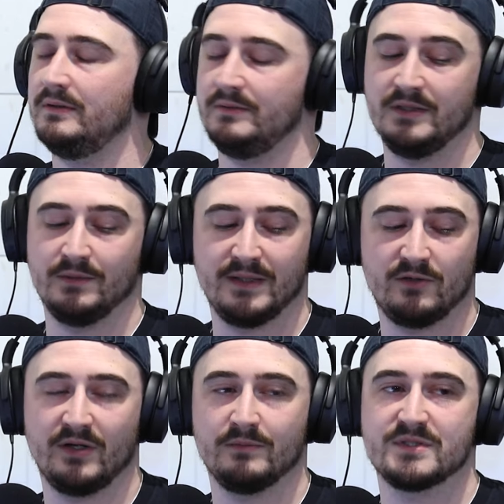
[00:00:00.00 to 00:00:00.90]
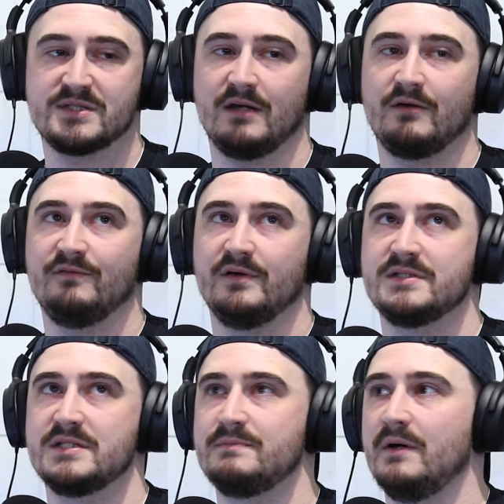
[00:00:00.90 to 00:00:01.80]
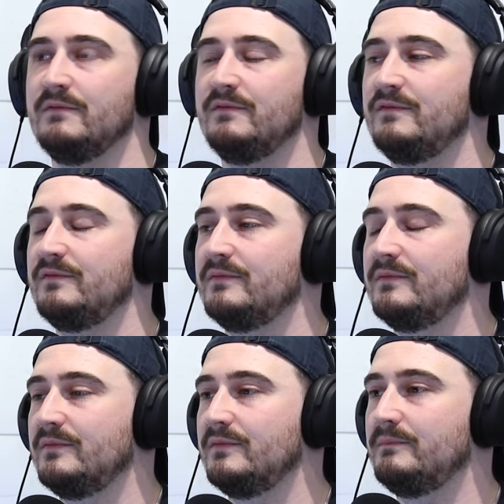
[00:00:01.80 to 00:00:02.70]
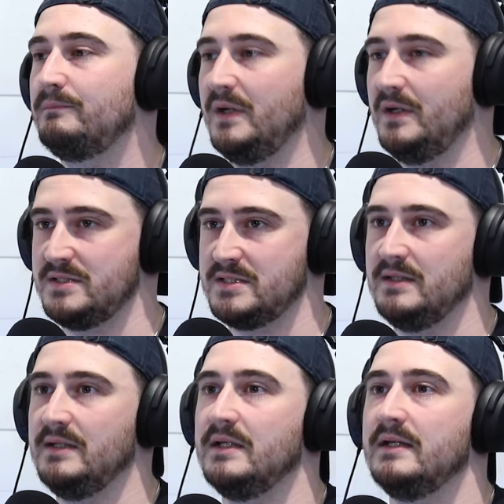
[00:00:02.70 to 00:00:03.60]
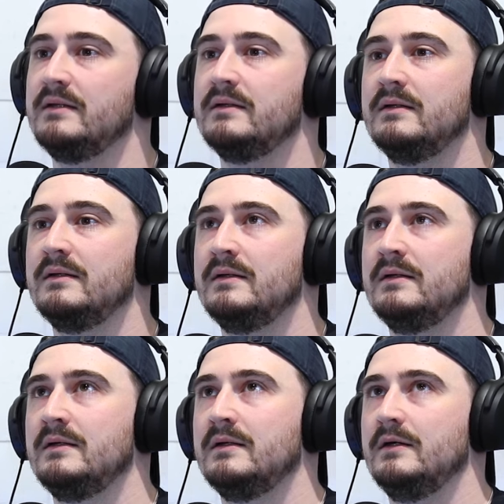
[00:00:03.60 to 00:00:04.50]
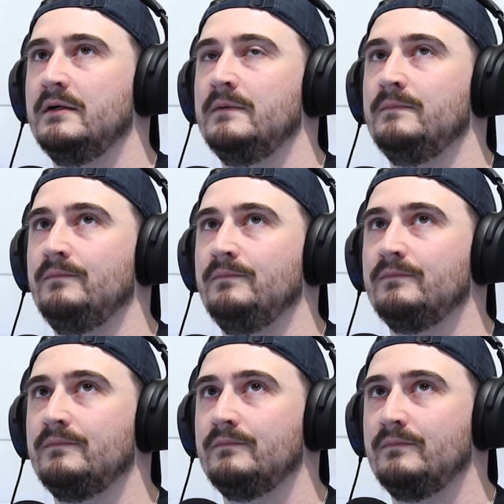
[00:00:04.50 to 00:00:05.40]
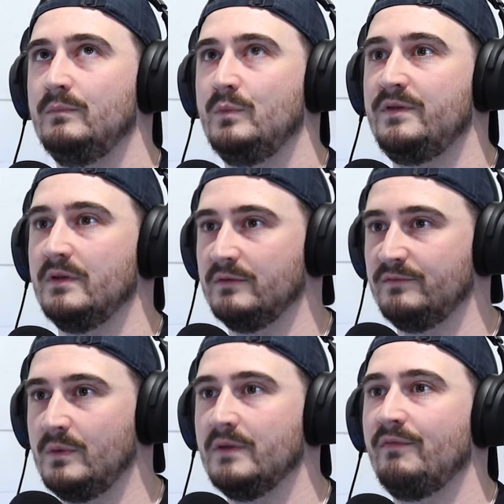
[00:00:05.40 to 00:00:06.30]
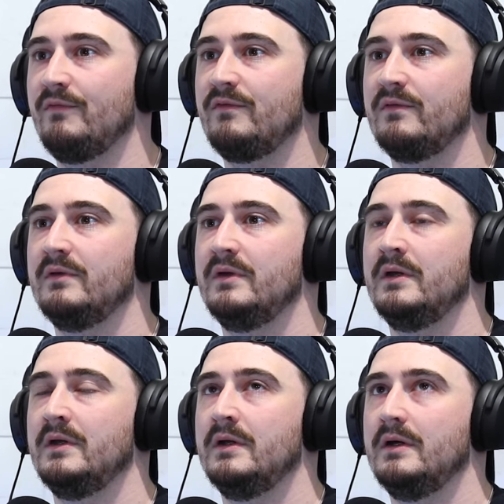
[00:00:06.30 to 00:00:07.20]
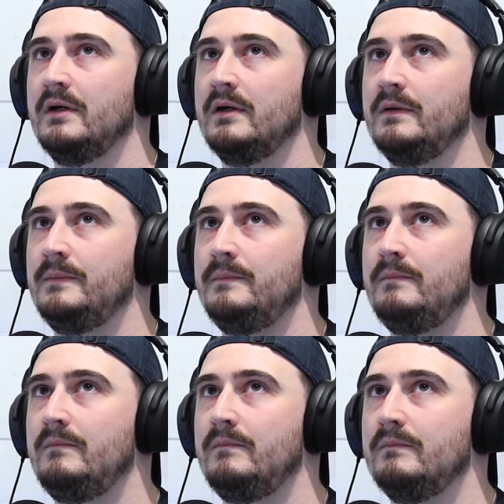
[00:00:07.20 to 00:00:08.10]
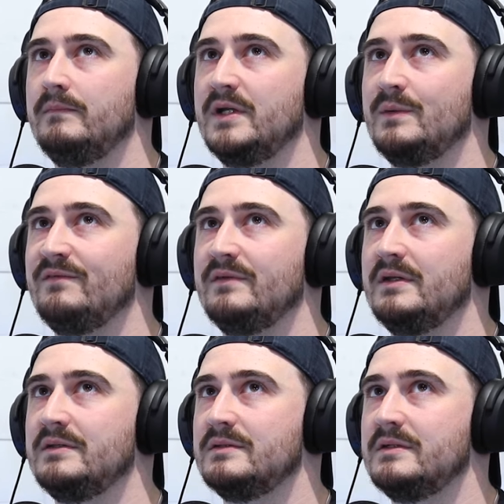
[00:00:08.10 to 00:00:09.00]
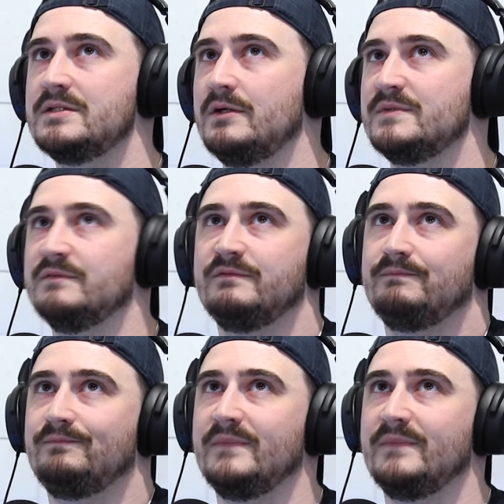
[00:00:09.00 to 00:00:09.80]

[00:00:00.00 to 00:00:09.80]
Incredible sacrifices, both personally, with your loved ones. Yeah. Even in times of